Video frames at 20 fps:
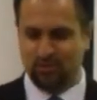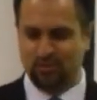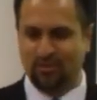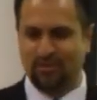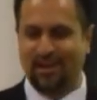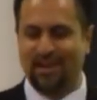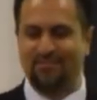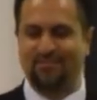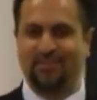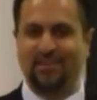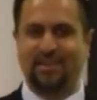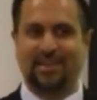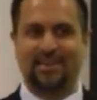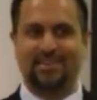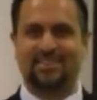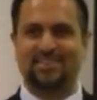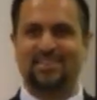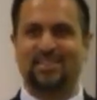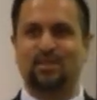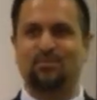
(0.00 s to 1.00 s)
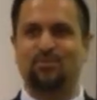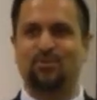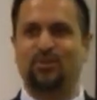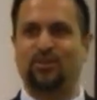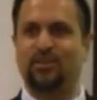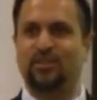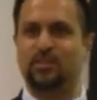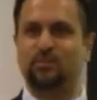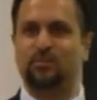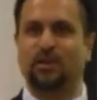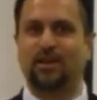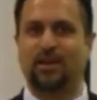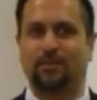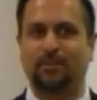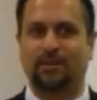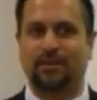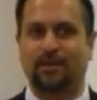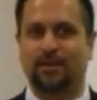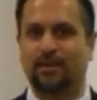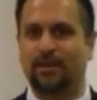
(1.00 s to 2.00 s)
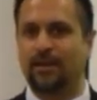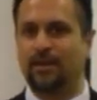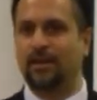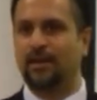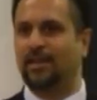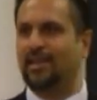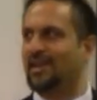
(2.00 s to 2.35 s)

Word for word: I feel like this community is becoming like